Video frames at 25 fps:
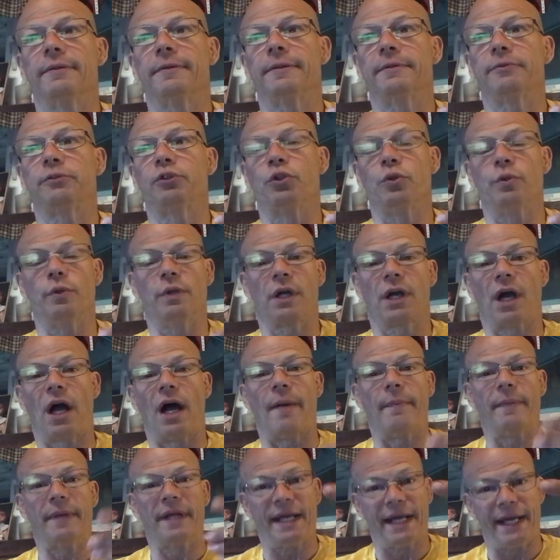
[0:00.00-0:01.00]
to
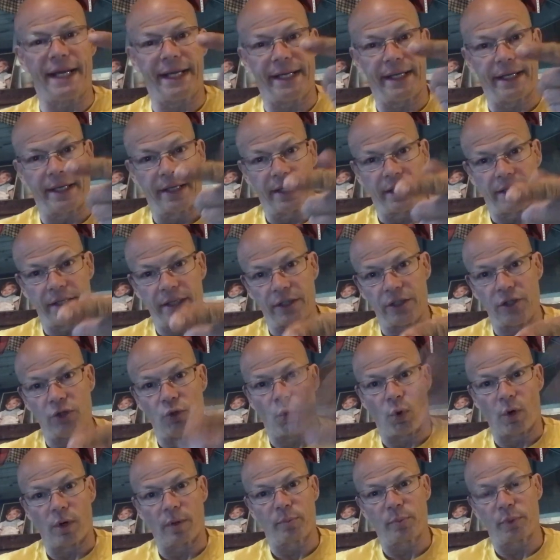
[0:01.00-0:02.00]
accommodate
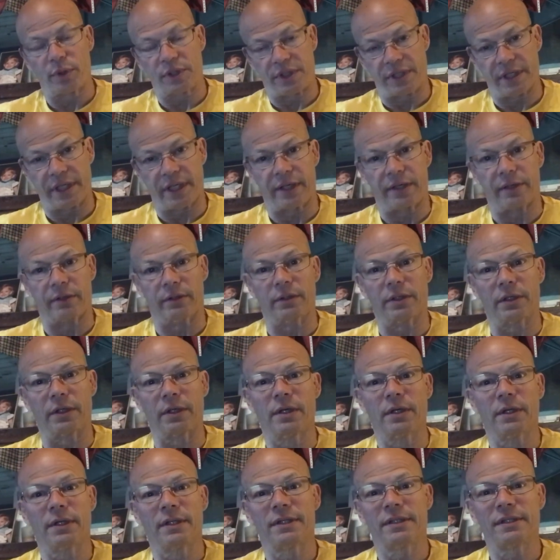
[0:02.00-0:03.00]
your particular
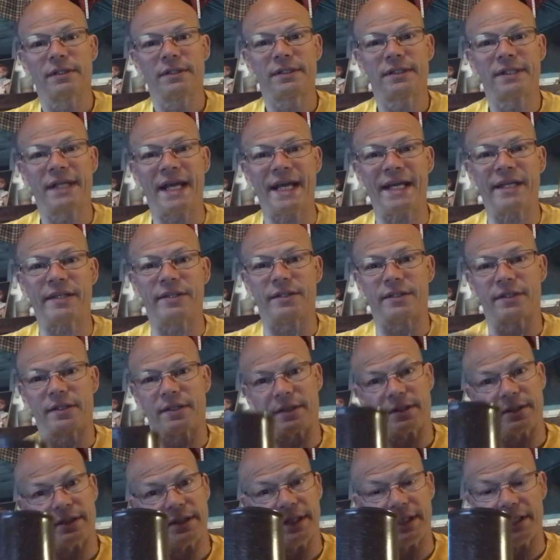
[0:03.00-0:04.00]
taste.
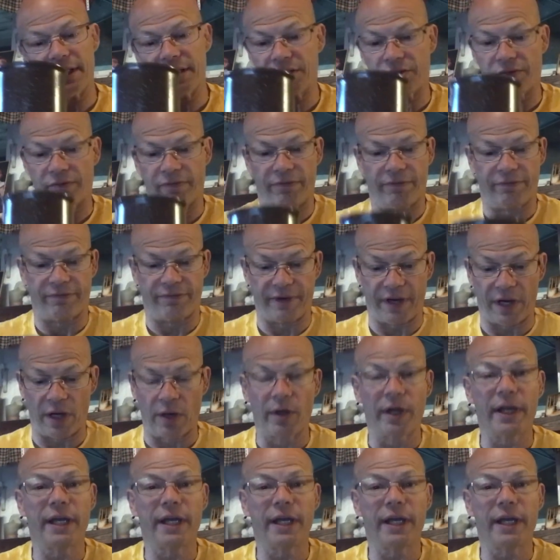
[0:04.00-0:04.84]
It's very